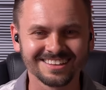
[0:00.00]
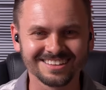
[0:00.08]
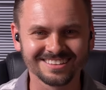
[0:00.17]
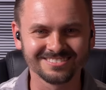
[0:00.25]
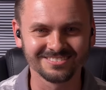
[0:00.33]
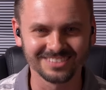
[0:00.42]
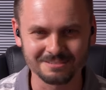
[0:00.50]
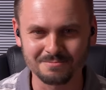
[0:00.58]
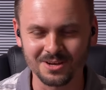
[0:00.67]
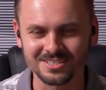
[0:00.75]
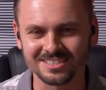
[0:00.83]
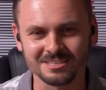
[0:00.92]
uh, we can
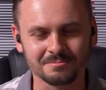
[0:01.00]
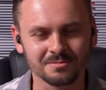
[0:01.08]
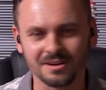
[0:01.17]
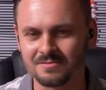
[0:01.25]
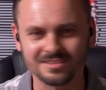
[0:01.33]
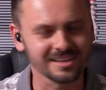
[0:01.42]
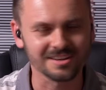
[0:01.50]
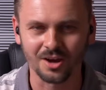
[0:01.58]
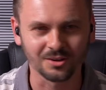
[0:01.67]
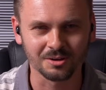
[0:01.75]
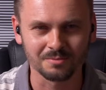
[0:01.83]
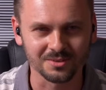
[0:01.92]
post this, but I'm just like,
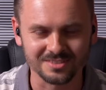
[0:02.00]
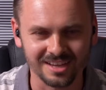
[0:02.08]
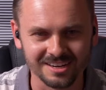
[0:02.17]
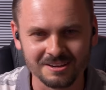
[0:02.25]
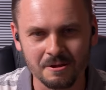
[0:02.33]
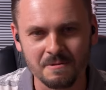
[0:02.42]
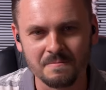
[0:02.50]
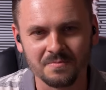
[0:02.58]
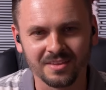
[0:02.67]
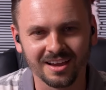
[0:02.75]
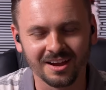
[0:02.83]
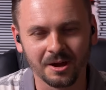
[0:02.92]
no, don't post
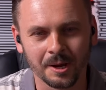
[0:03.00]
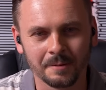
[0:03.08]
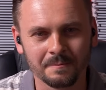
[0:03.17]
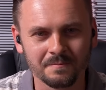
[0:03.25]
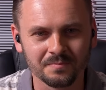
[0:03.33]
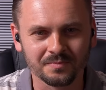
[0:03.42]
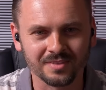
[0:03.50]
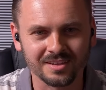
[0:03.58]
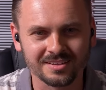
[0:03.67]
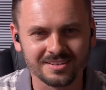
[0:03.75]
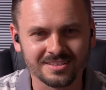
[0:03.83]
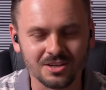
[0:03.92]
that. Um,
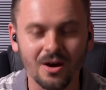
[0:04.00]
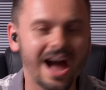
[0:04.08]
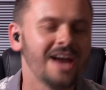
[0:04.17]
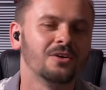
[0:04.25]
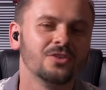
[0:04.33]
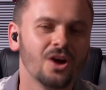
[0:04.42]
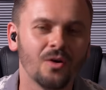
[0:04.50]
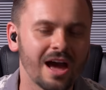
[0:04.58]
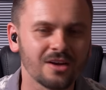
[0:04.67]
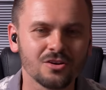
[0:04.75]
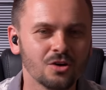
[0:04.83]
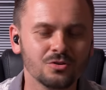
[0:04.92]
so I don't know.
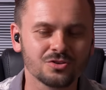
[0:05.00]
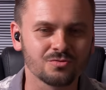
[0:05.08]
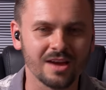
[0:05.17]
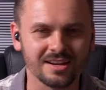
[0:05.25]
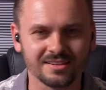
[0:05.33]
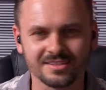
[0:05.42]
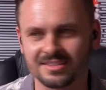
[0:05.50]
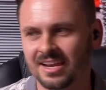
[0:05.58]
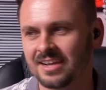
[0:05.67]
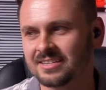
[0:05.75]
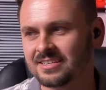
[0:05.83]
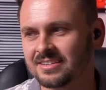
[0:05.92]
I don't know who's right in this
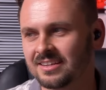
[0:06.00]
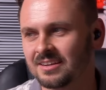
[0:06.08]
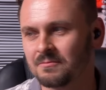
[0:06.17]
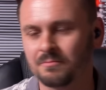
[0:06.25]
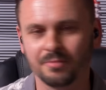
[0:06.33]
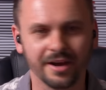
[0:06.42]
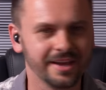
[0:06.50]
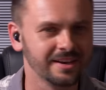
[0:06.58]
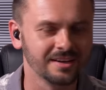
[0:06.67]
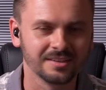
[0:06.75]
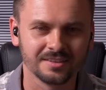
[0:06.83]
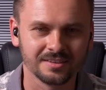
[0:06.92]
case,
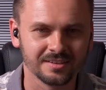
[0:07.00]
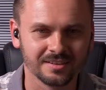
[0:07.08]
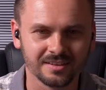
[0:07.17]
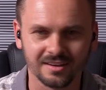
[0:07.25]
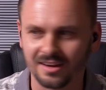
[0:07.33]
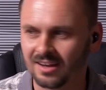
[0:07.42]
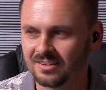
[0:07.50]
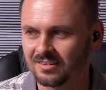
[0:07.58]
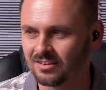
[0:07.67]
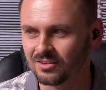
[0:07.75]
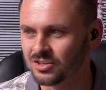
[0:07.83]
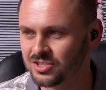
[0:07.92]
but
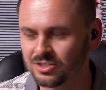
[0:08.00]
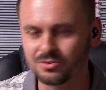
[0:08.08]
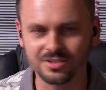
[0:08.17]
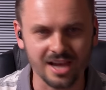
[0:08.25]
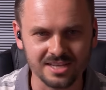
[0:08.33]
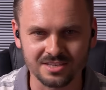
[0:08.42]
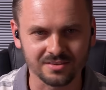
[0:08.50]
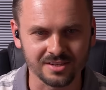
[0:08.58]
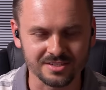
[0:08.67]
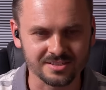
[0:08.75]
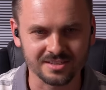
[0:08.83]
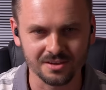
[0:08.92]
there's two sides of
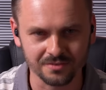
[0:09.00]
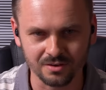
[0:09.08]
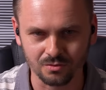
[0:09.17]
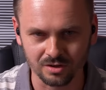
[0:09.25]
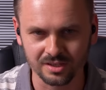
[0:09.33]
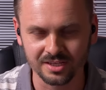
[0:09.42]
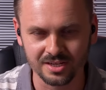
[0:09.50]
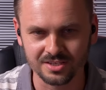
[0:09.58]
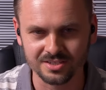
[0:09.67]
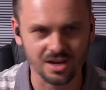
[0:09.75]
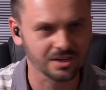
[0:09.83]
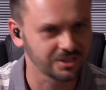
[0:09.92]
this. If it really
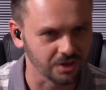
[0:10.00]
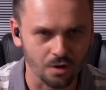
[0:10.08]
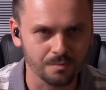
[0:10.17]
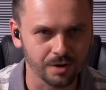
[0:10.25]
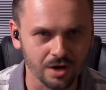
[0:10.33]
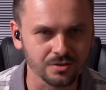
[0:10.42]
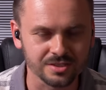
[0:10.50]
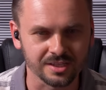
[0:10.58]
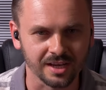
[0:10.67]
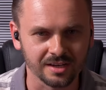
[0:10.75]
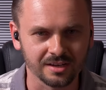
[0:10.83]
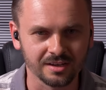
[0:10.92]
does suck, don't
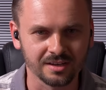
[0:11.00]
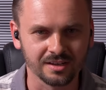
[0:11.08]
post it.